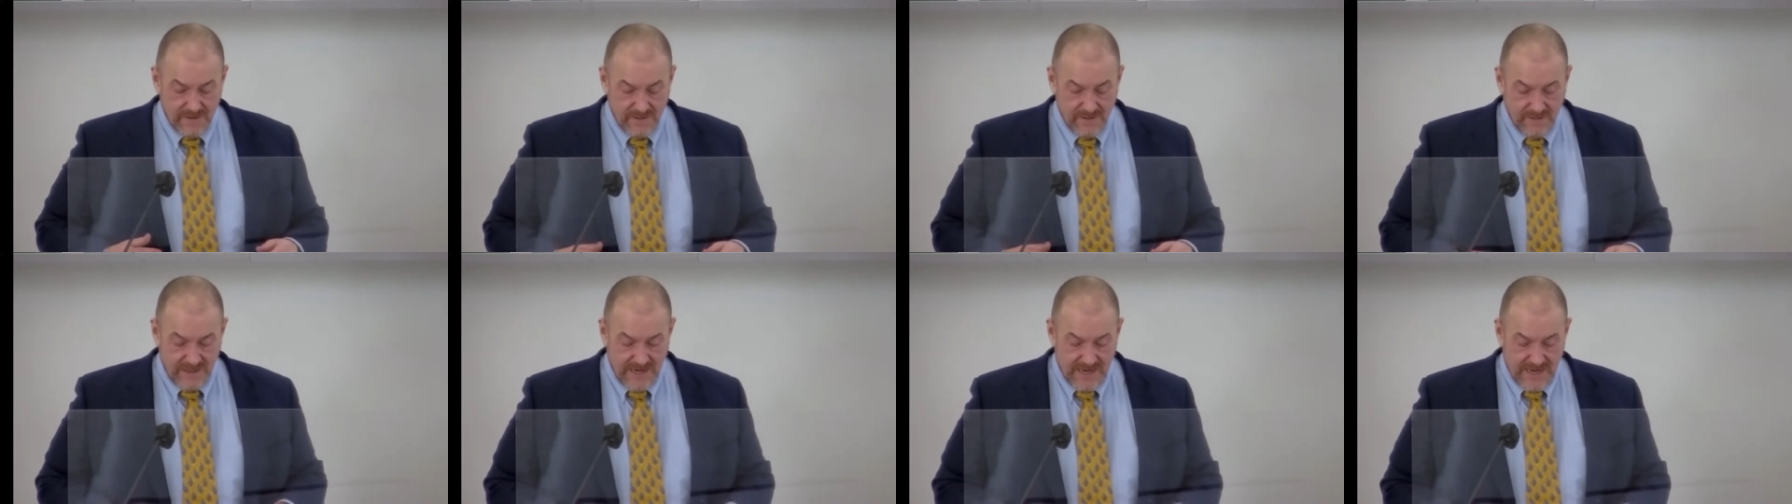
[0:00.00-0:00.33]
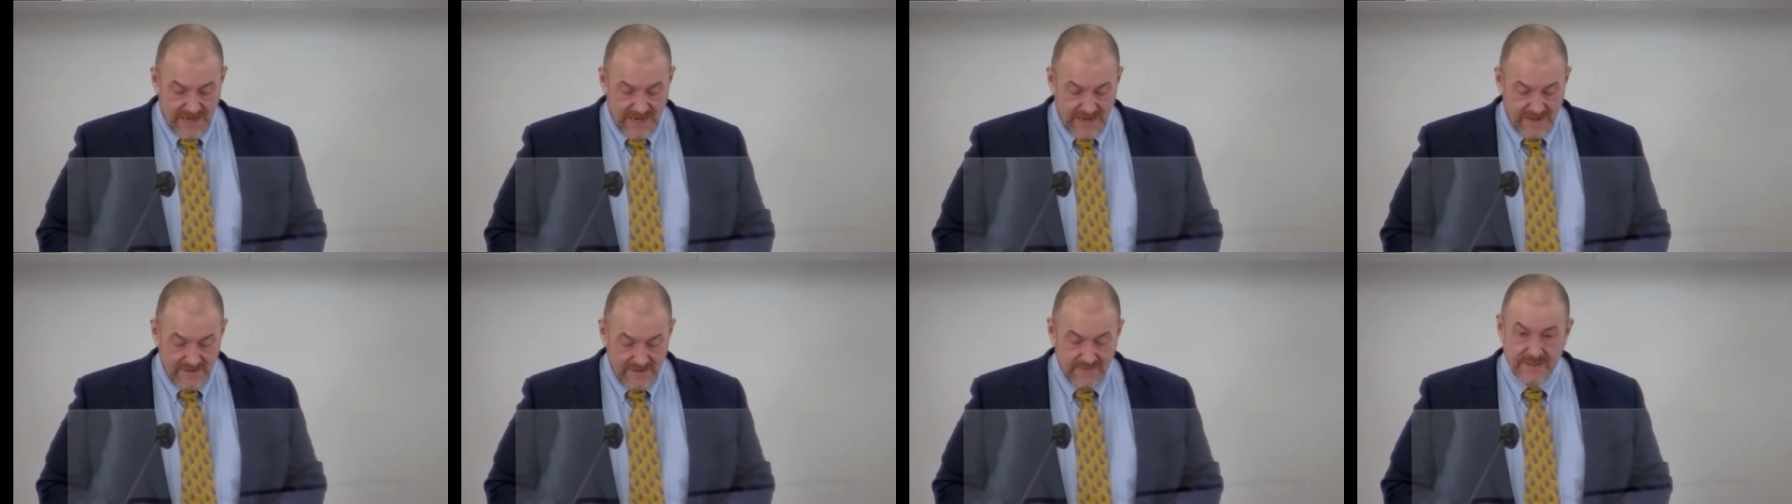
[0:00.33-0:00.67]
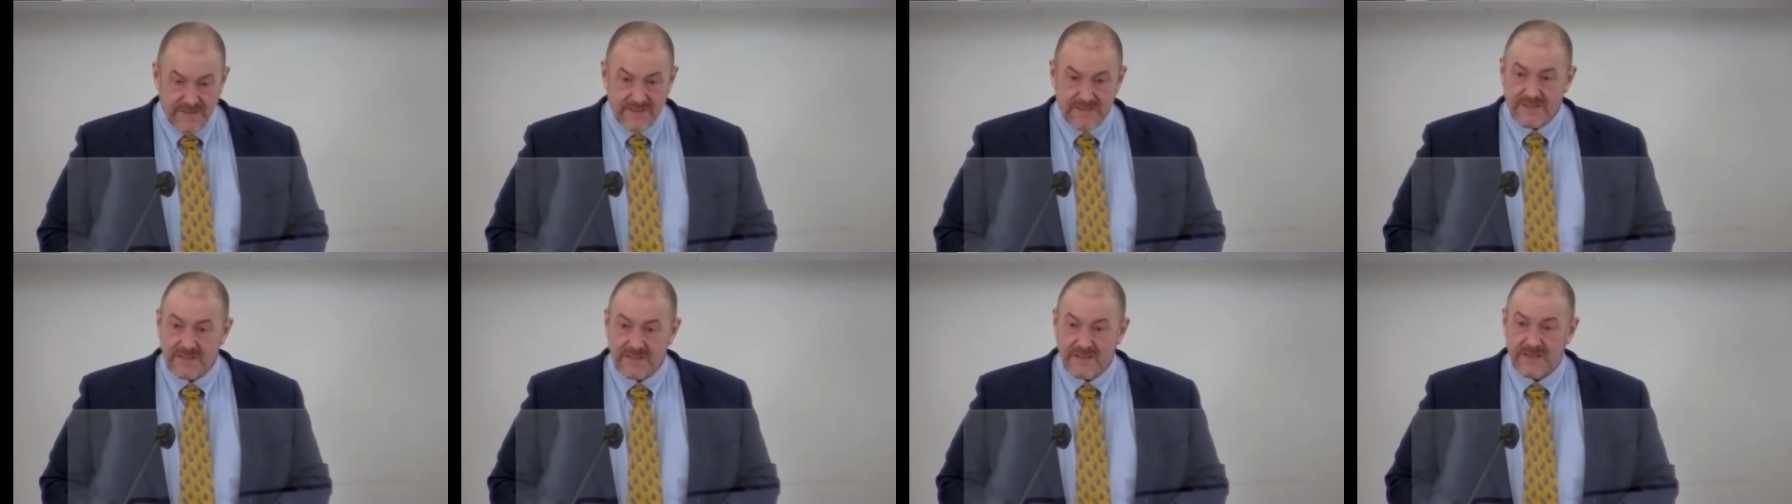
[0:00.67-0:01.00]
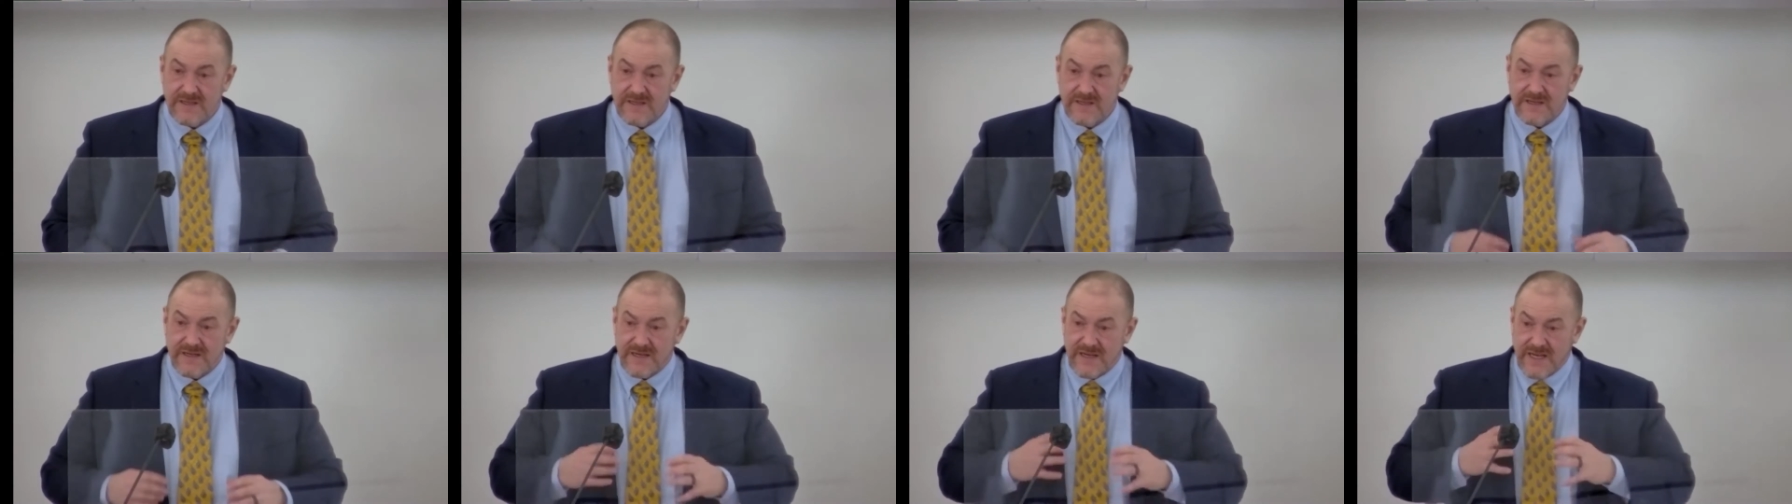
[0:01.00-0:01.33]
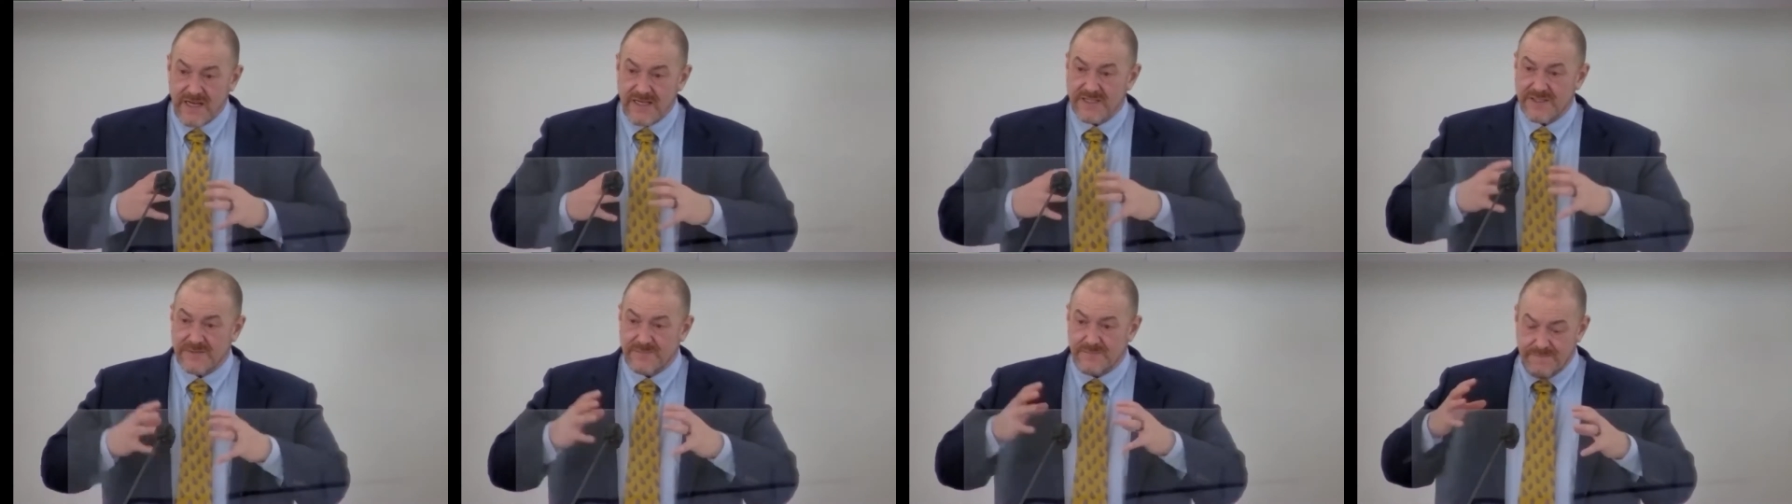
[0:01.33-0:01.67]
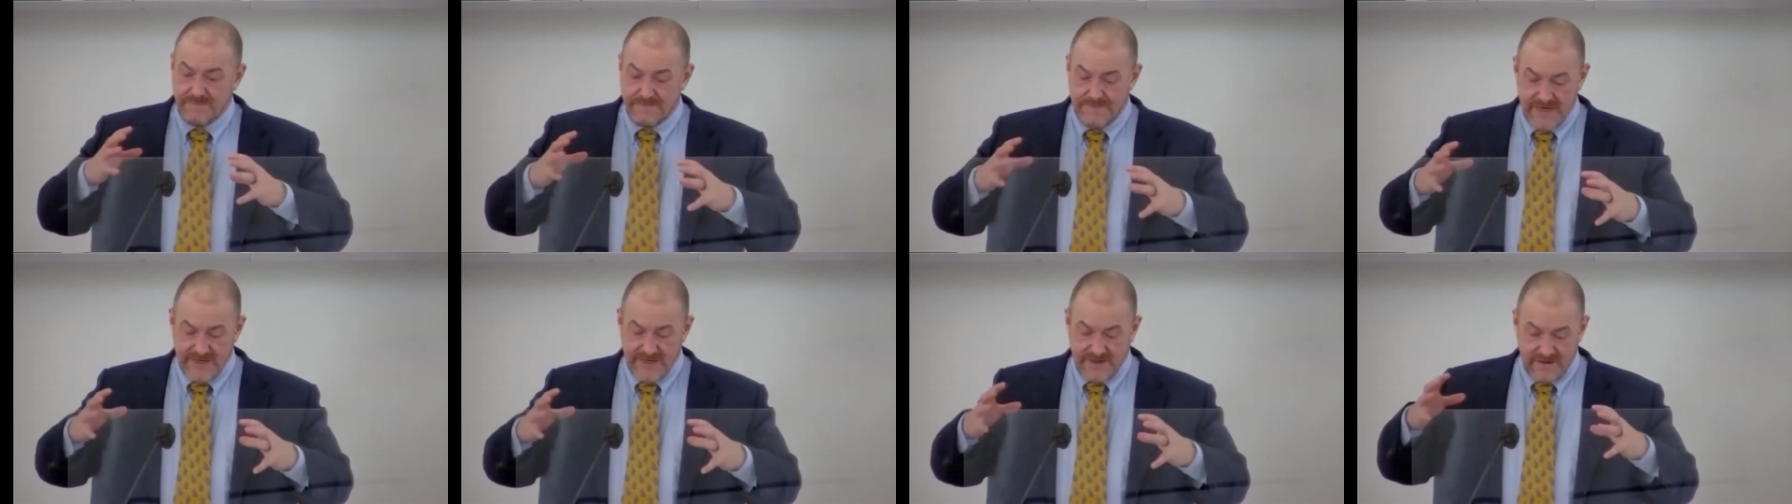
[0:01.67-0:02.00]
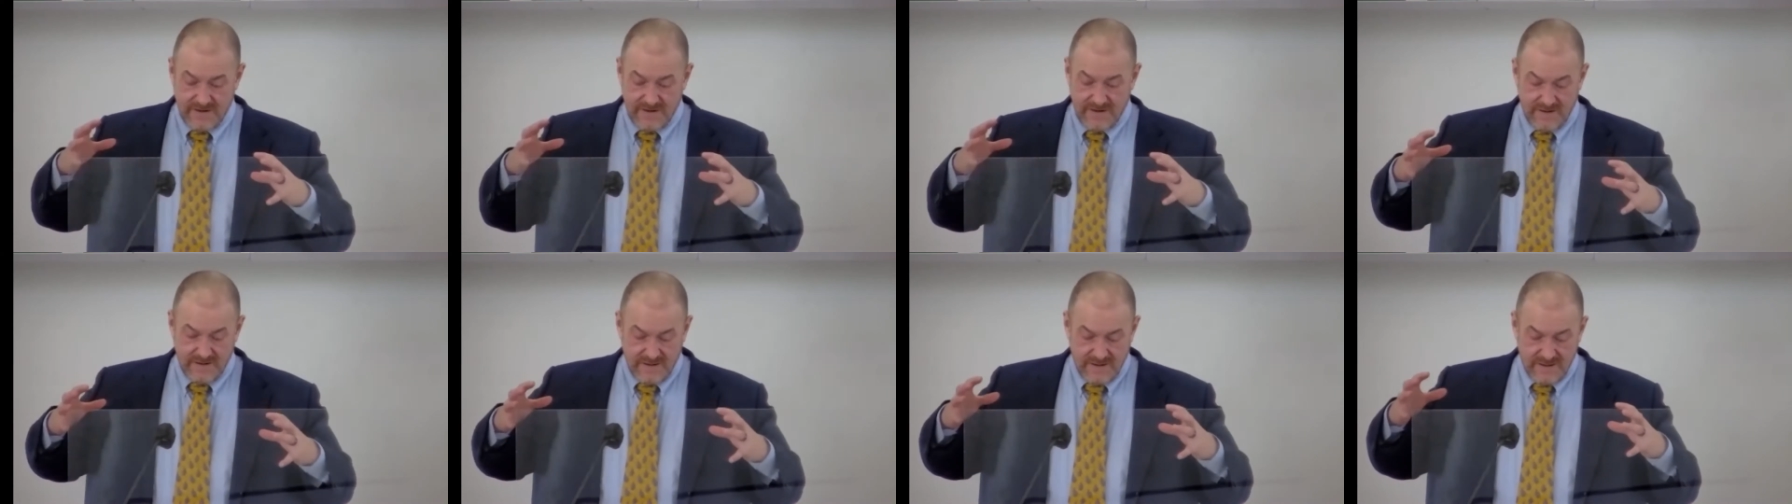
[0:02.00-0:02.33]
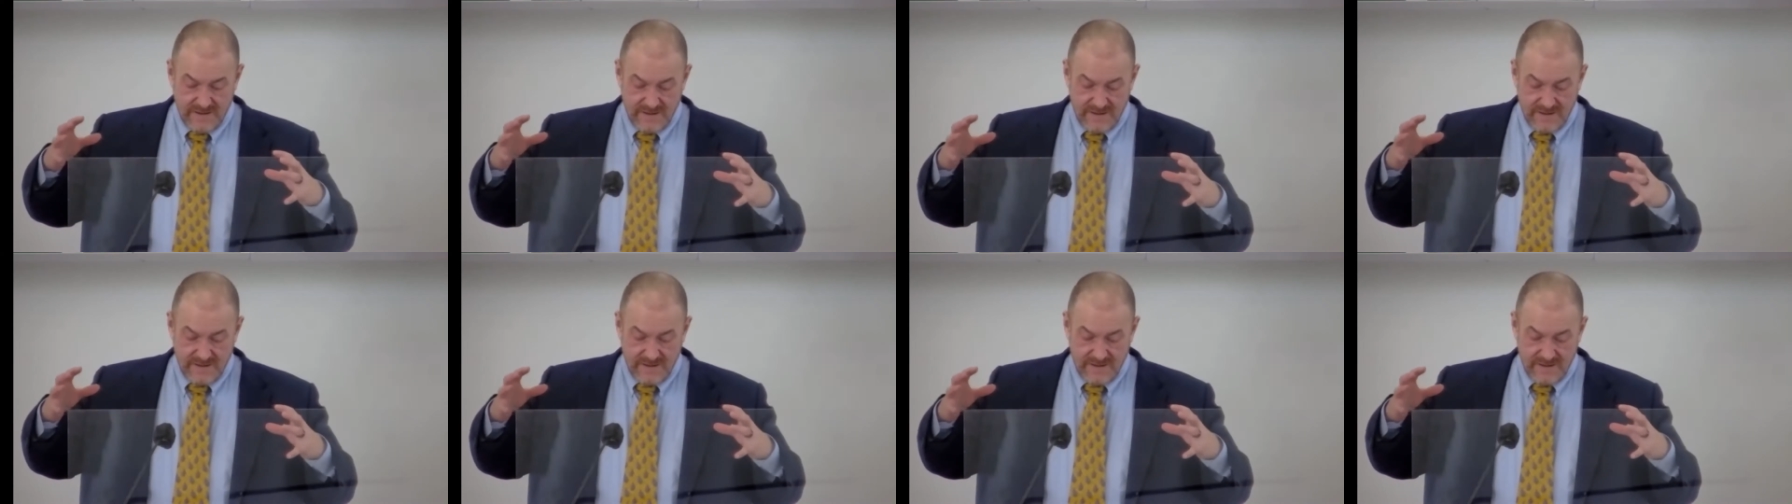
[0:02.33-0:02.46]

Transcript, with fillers: lives gets bigger,